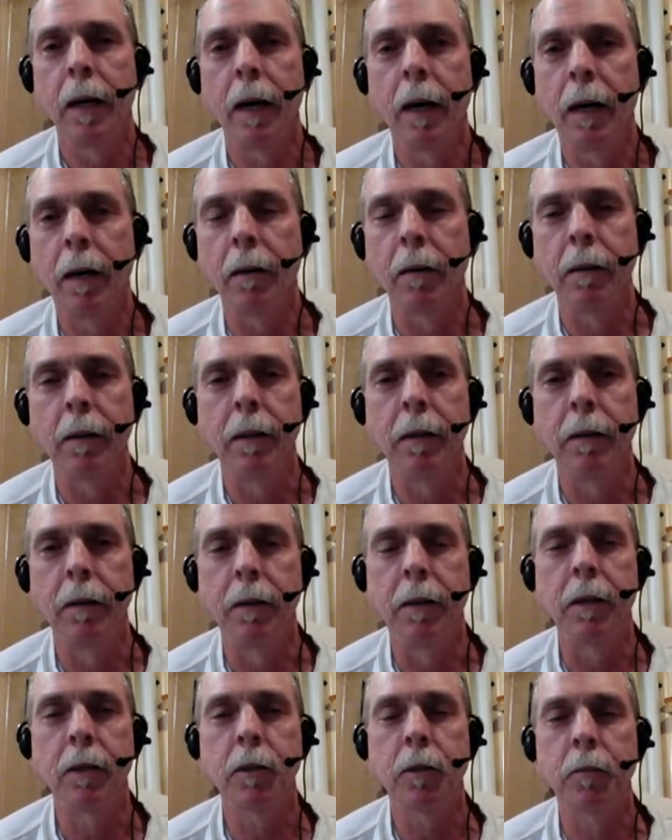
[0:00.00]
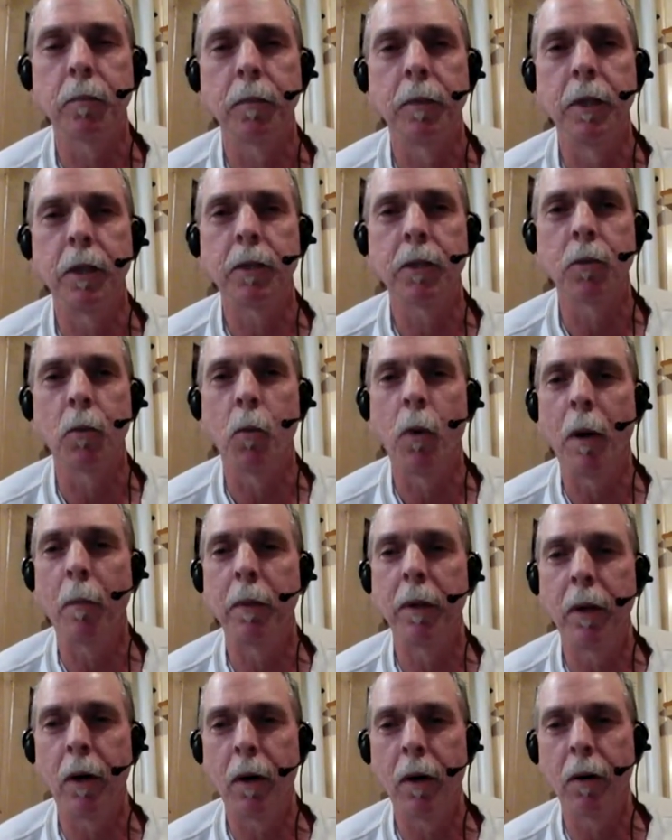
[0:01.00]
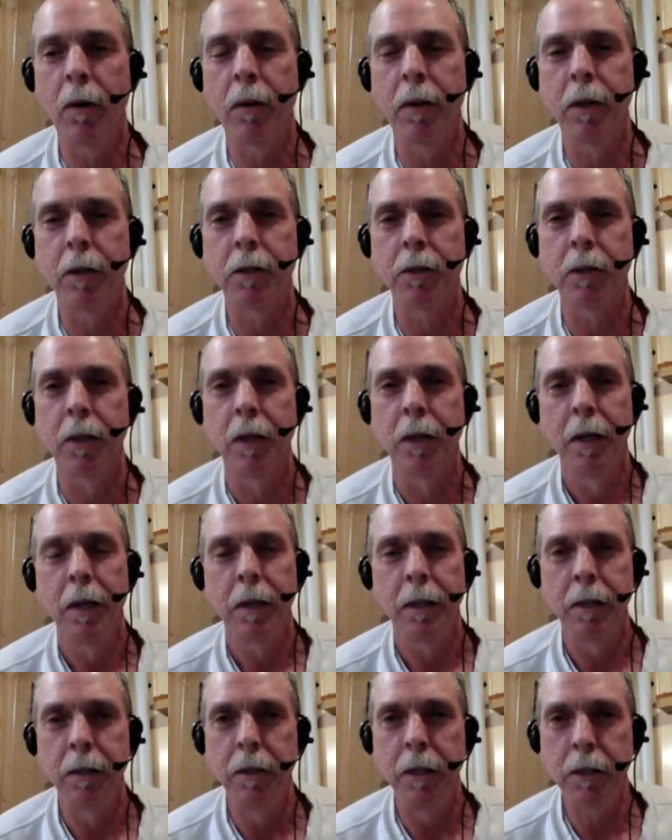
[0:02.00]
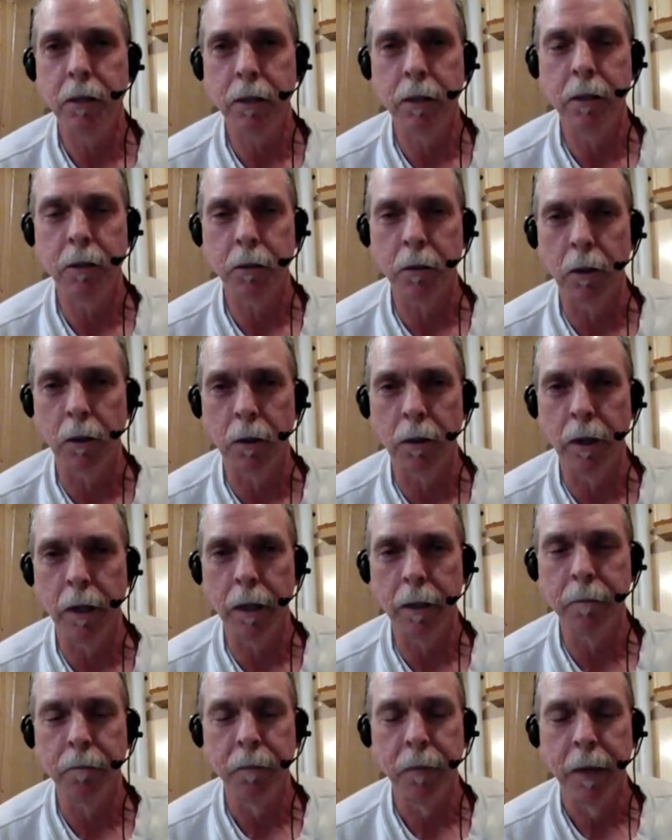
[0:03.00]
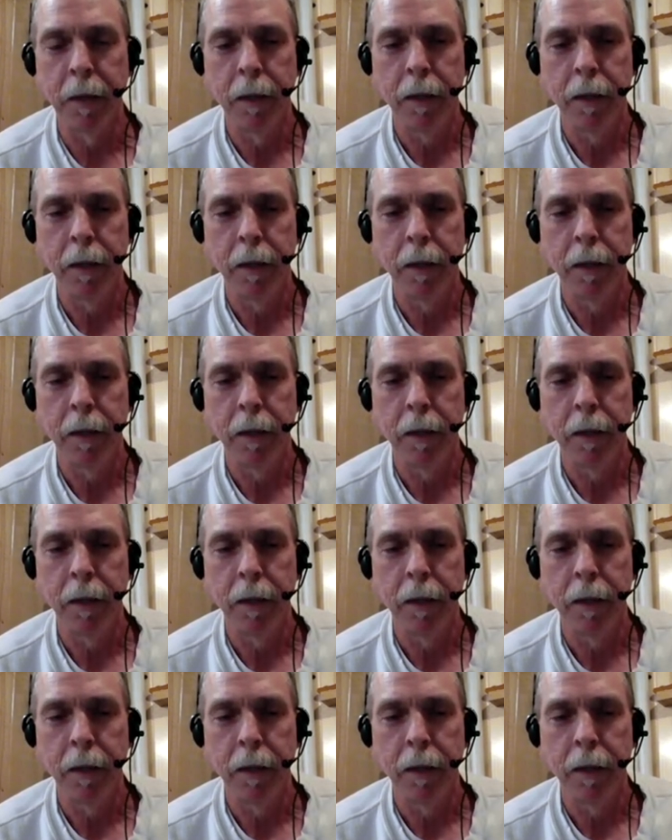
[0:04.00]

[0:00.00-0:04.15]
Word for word: Uh, this this webinar, this distance learning